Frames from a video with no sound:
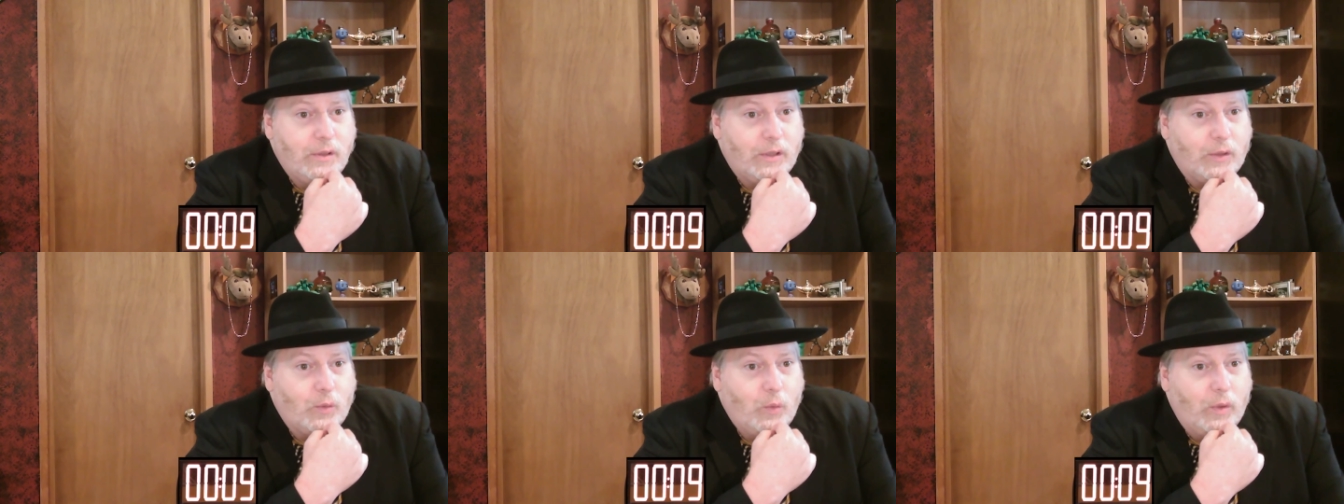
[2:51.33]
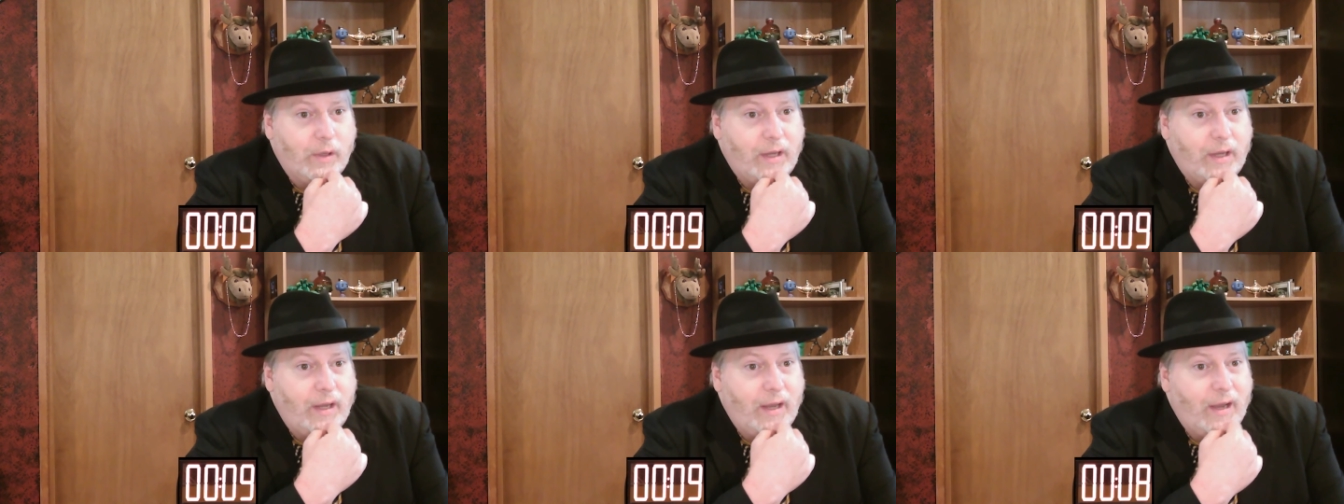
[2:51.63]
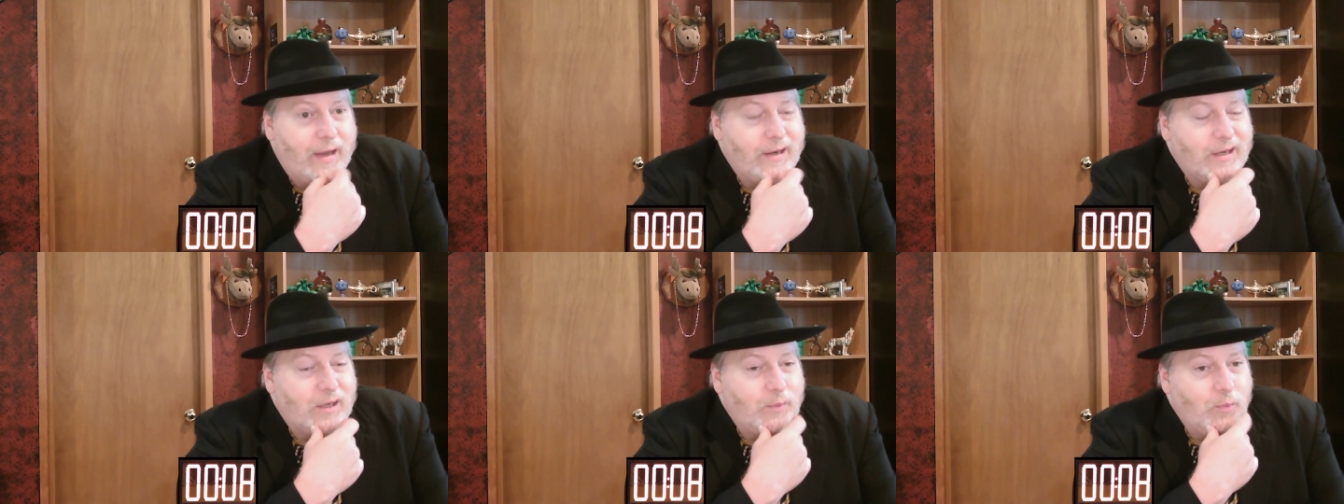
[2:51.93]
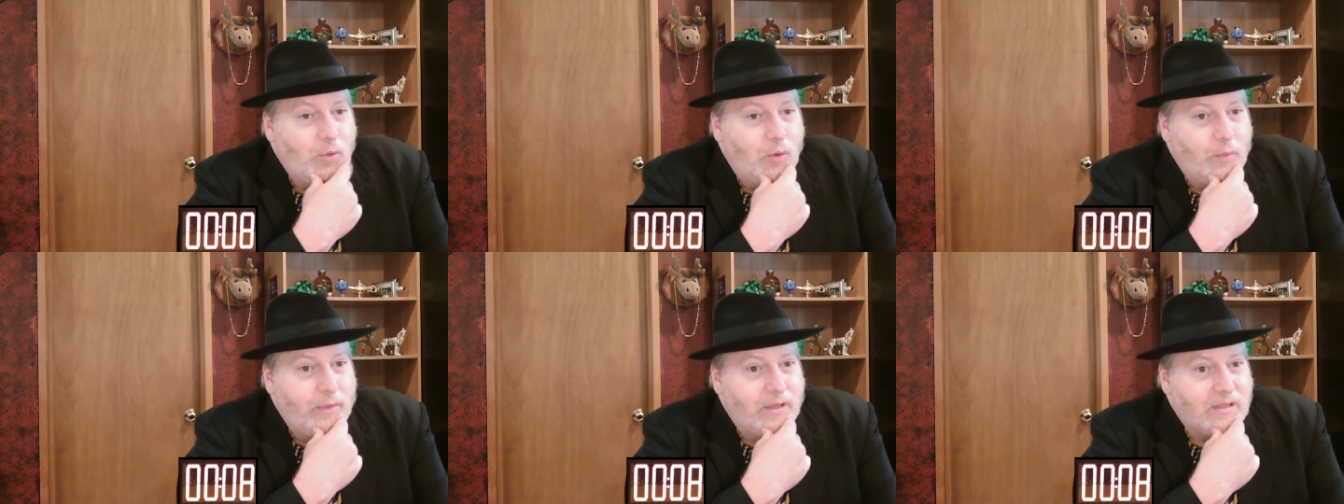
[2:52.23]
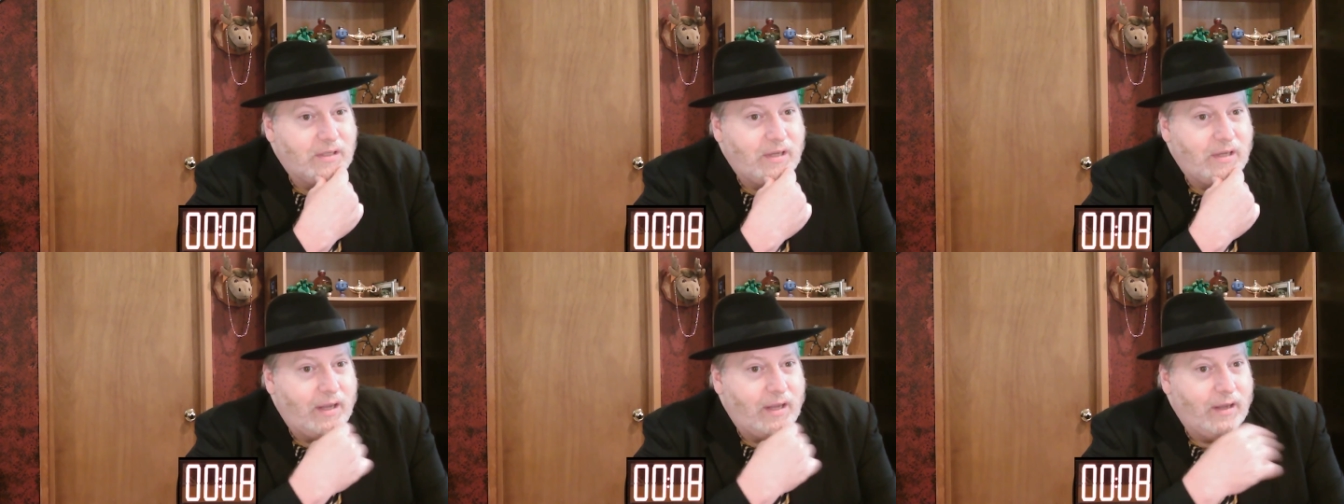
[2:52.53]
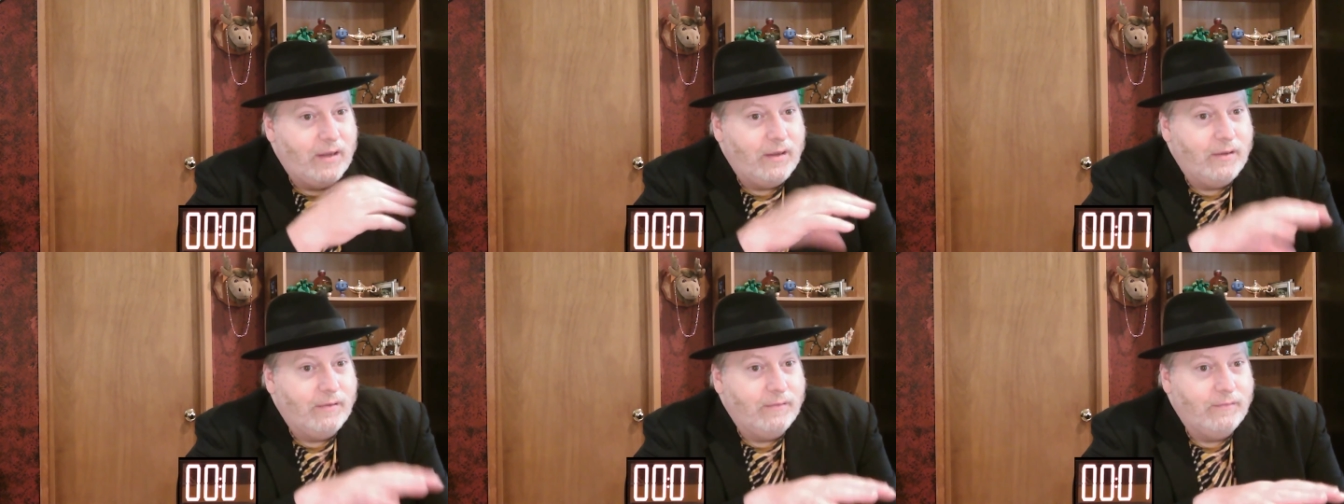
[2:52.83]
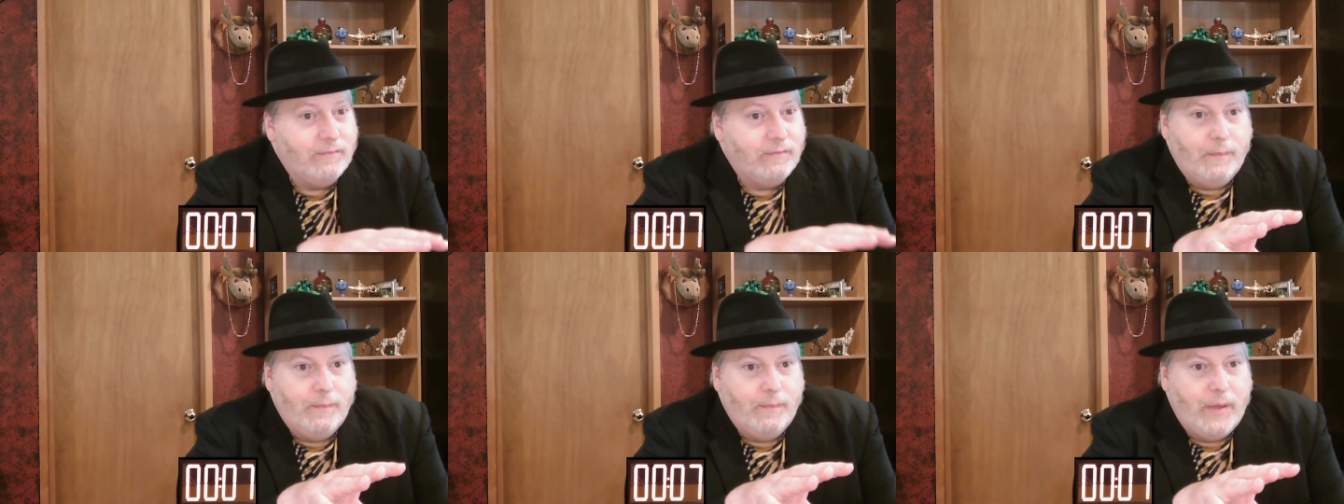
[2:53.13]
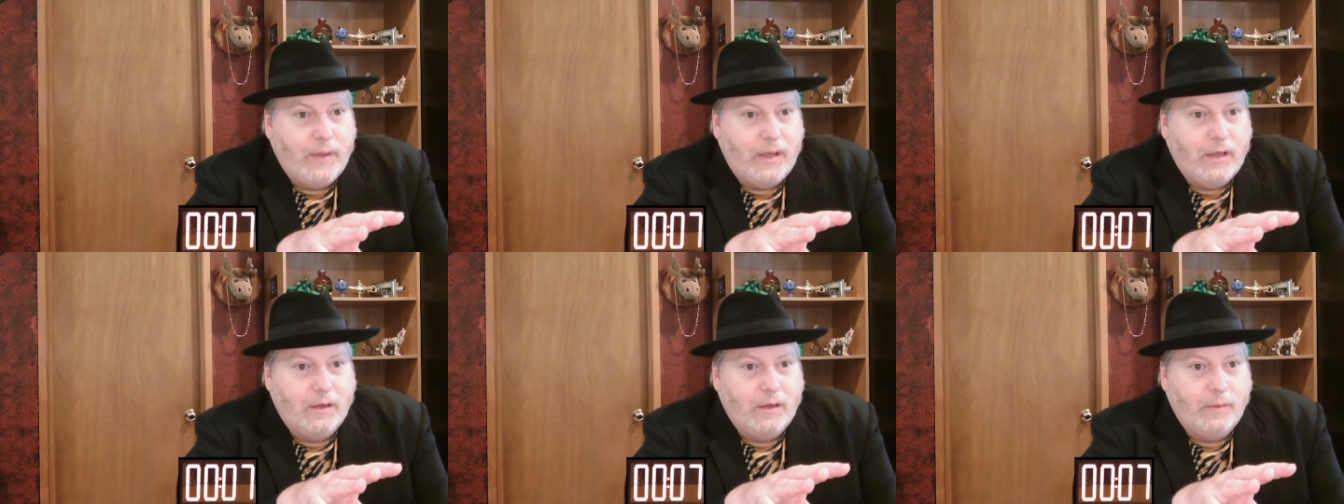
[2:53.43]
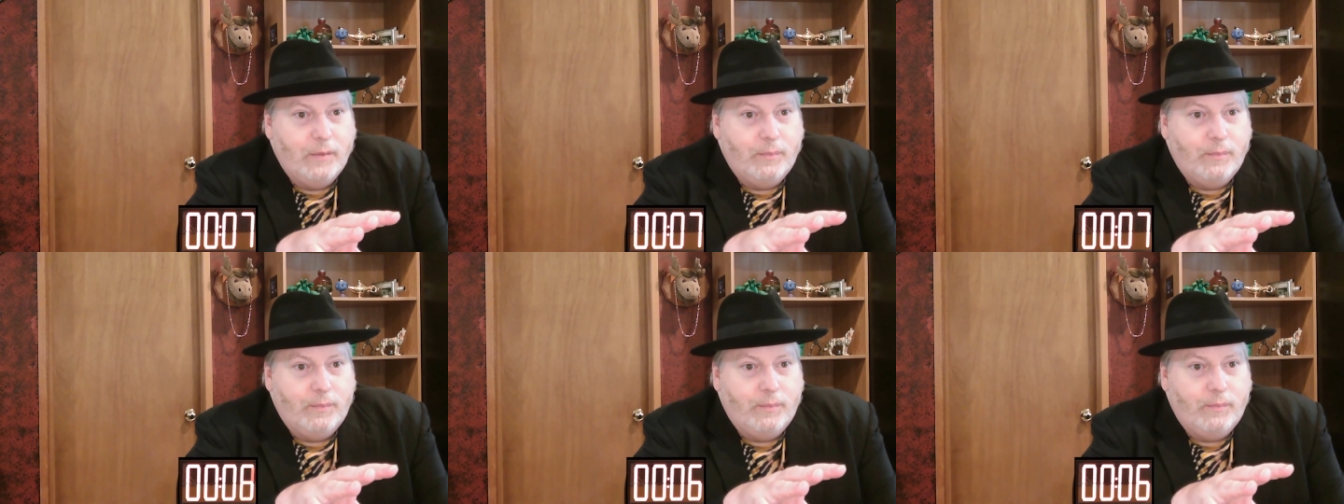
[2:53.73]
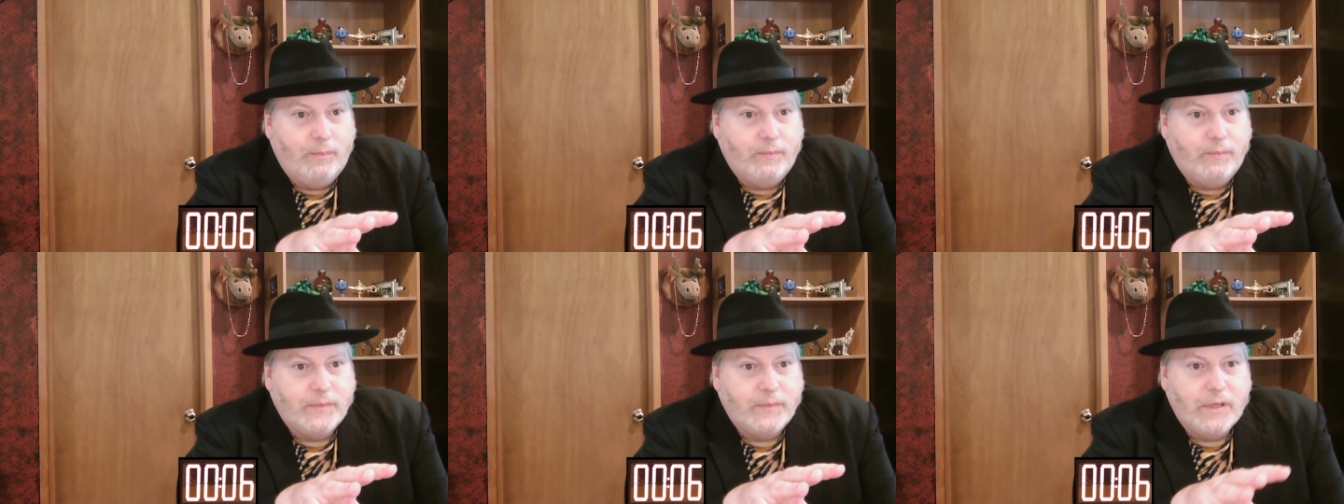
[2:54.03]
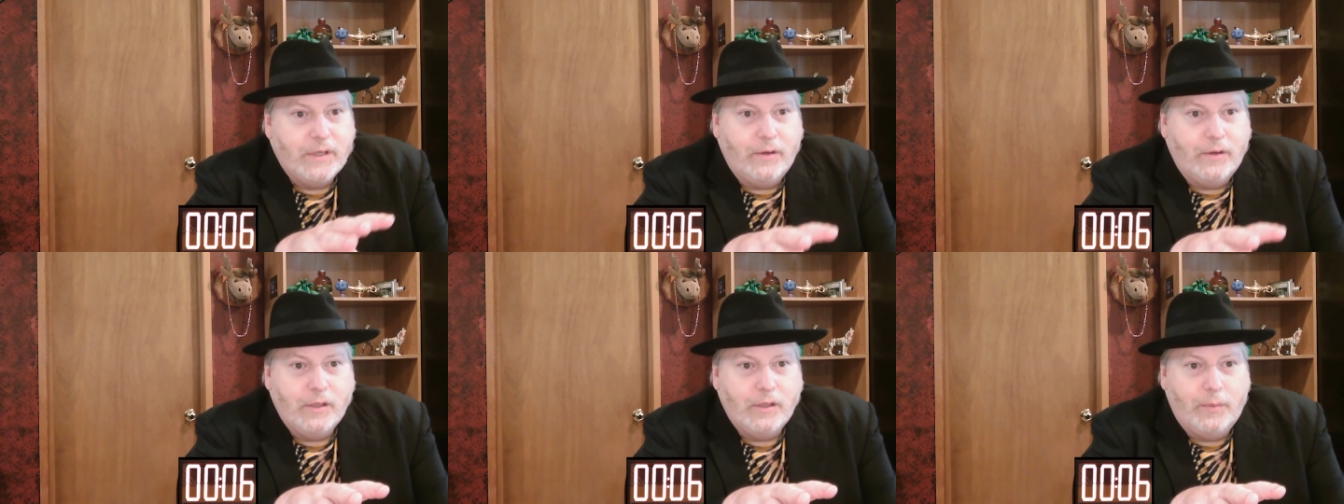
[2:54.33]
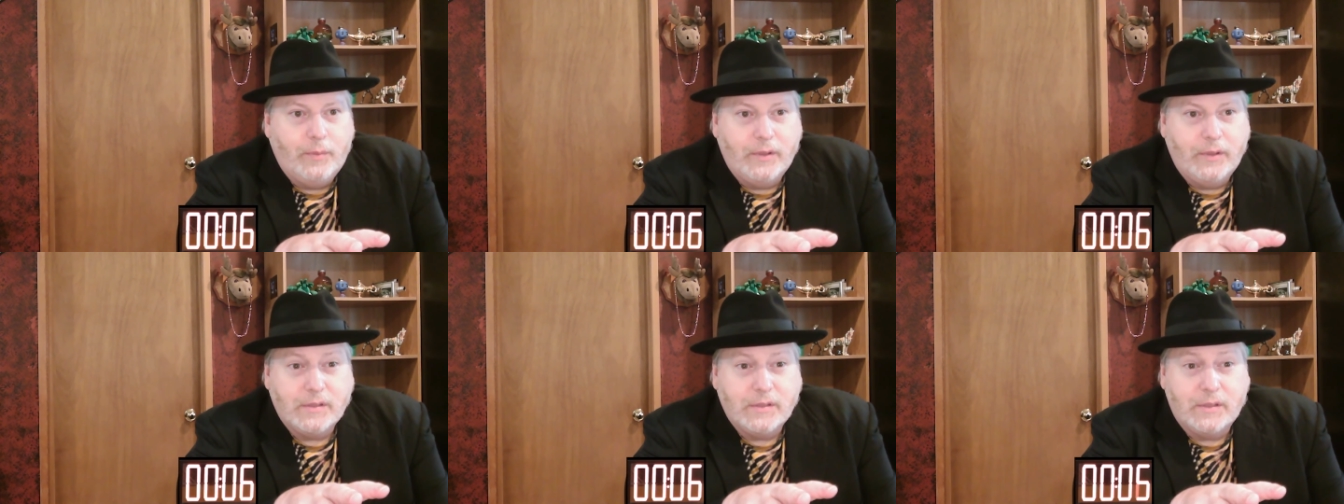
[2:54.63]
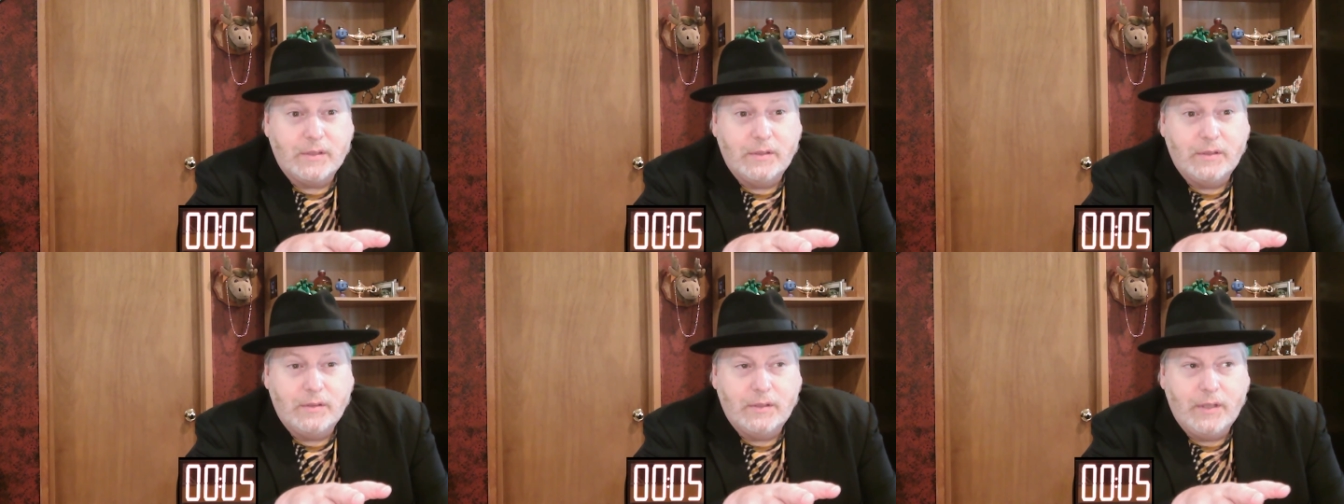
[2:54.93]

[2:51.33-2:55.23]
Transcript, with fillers: Like, what chaotic moments have been serendipitous?